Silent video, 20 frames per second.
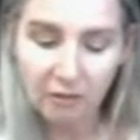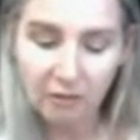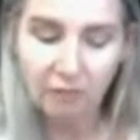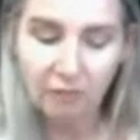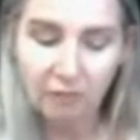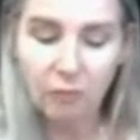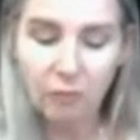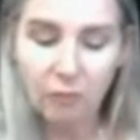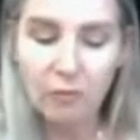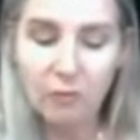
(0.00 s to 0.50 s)

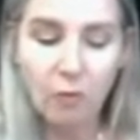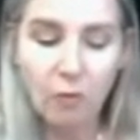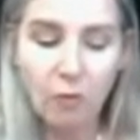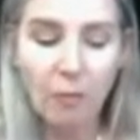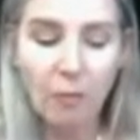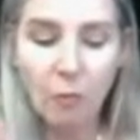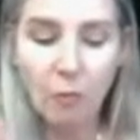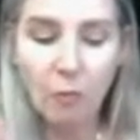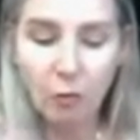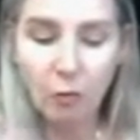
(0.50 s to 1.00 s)
of what we
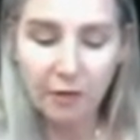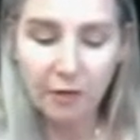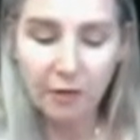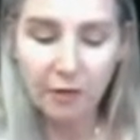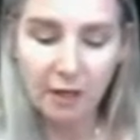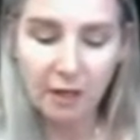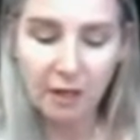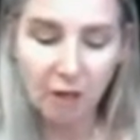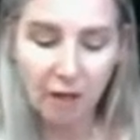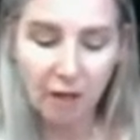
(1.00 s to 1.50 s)
want more in
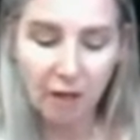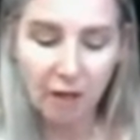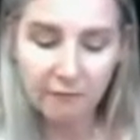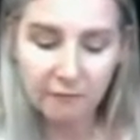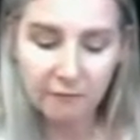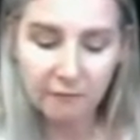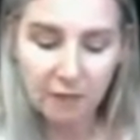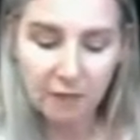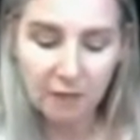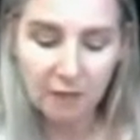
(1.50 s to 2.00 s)
our
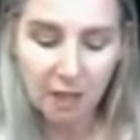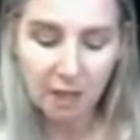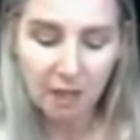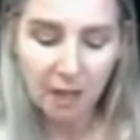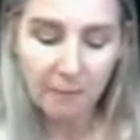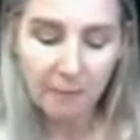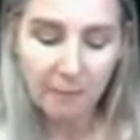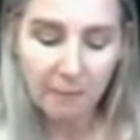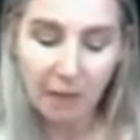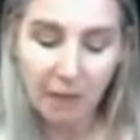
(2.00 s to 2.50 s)
life.
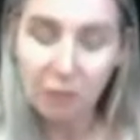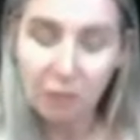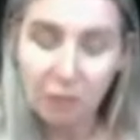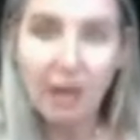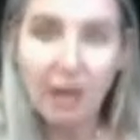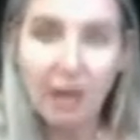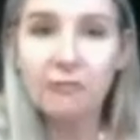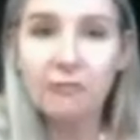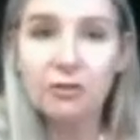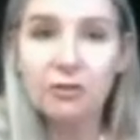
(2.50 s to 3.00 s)
But you
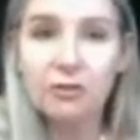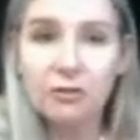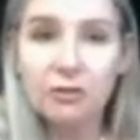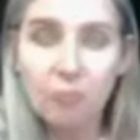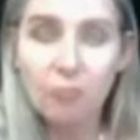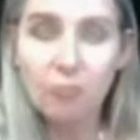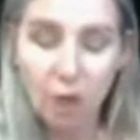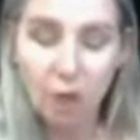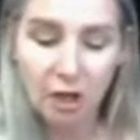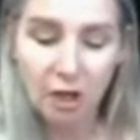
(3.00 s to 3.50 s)
have to do
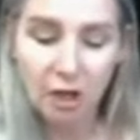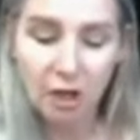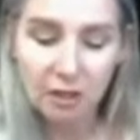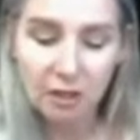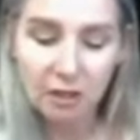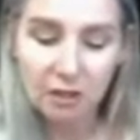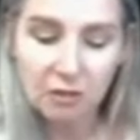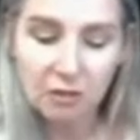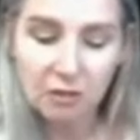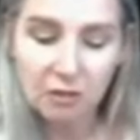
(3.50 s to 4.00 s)
the
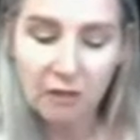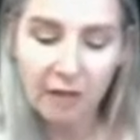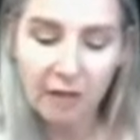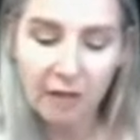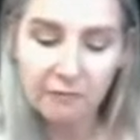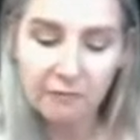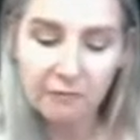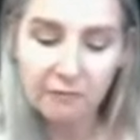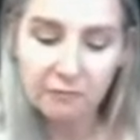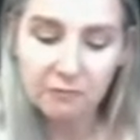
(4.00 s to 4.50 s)
work. You
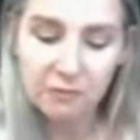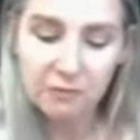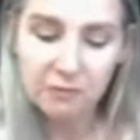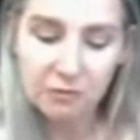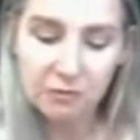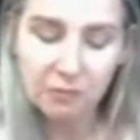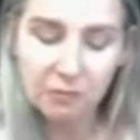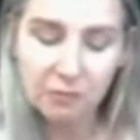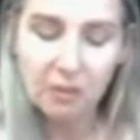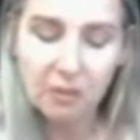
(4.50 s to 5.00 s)
have
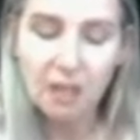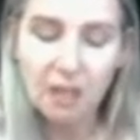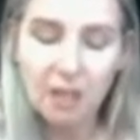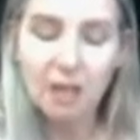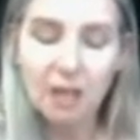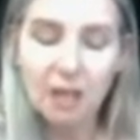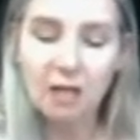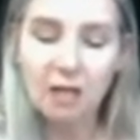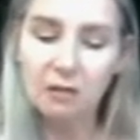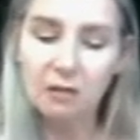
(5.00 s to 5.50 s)
to
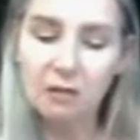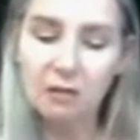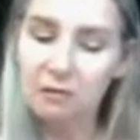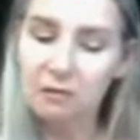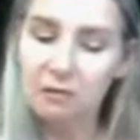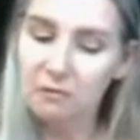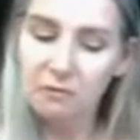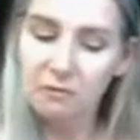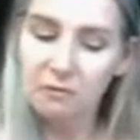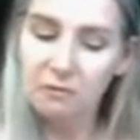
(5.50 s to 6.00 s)

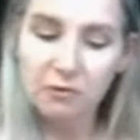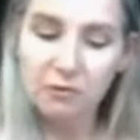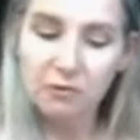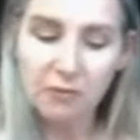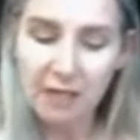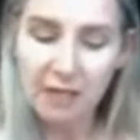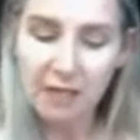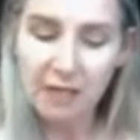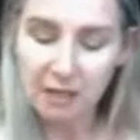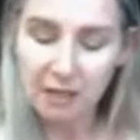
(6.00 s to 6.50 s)
do
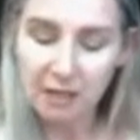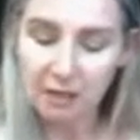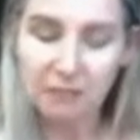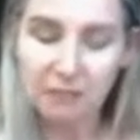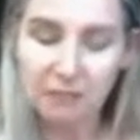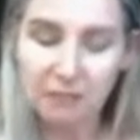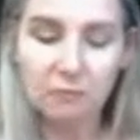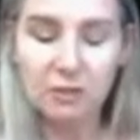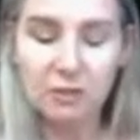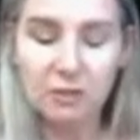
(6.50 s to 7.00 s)
the
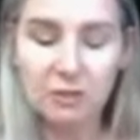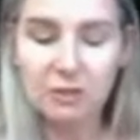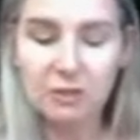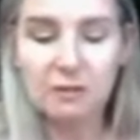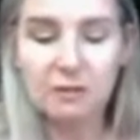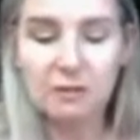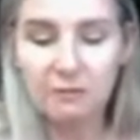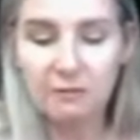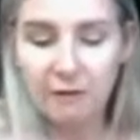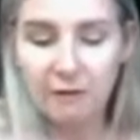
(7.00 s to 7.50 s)
healing,
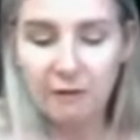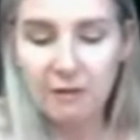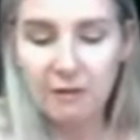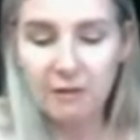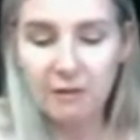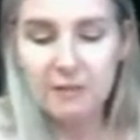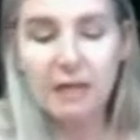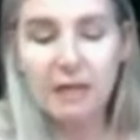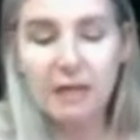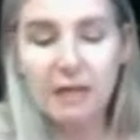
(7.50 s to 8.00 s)
which the
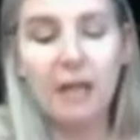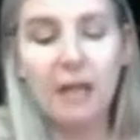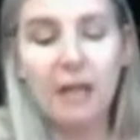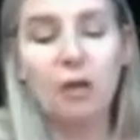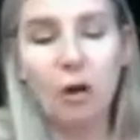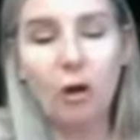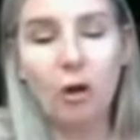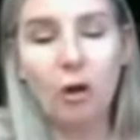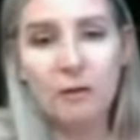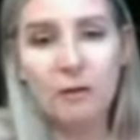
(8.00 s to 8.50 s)
fairies are saying,
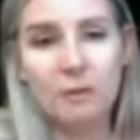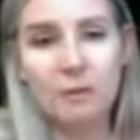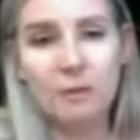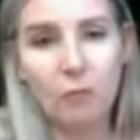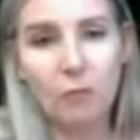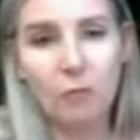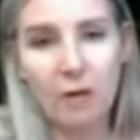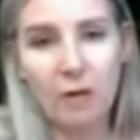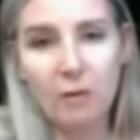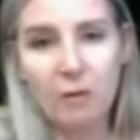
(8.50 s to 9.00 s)
go
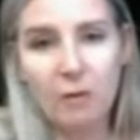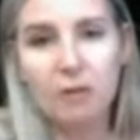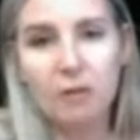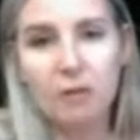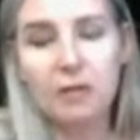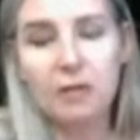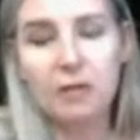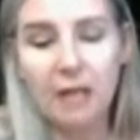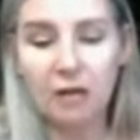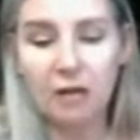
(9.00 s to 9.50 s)
somewhere where you
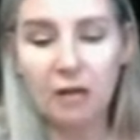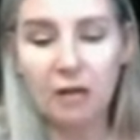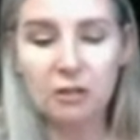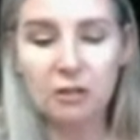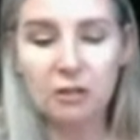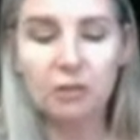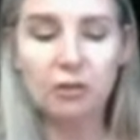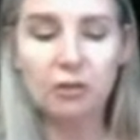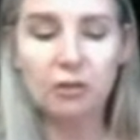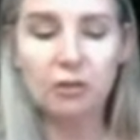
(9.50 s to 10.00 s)
can
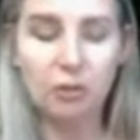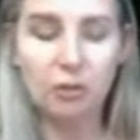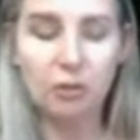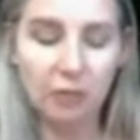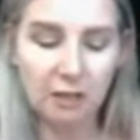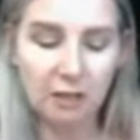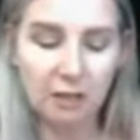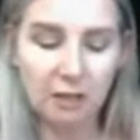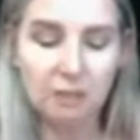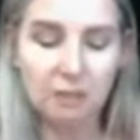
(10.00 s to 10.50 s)
actually tune
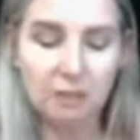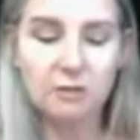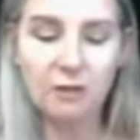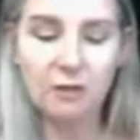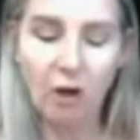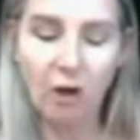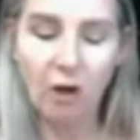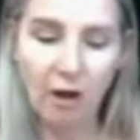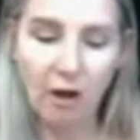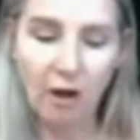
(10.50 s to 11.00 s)
in to
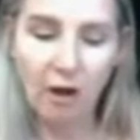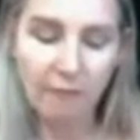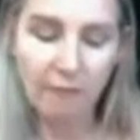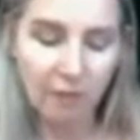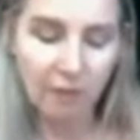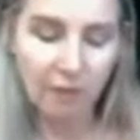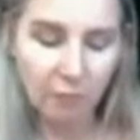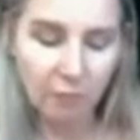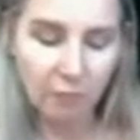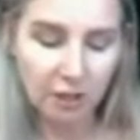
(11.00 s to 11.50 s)
the higher
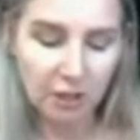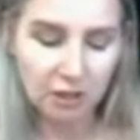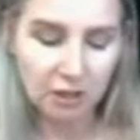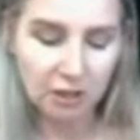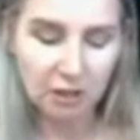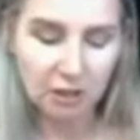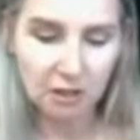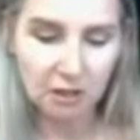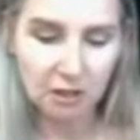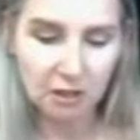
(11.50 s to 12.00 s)

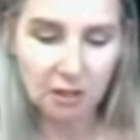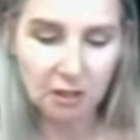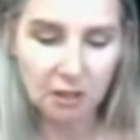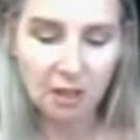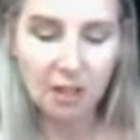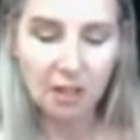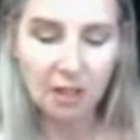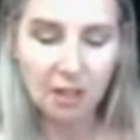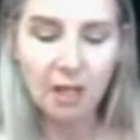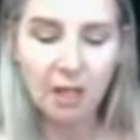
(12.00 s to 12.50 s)
vibration.
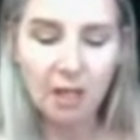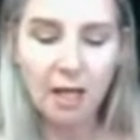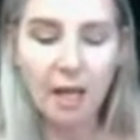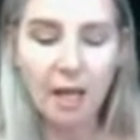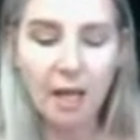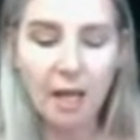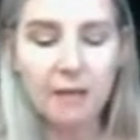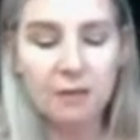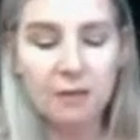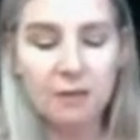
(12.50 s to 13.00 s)

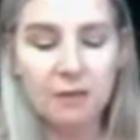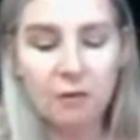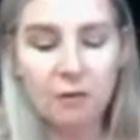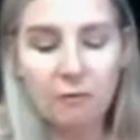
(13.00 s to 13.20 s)
So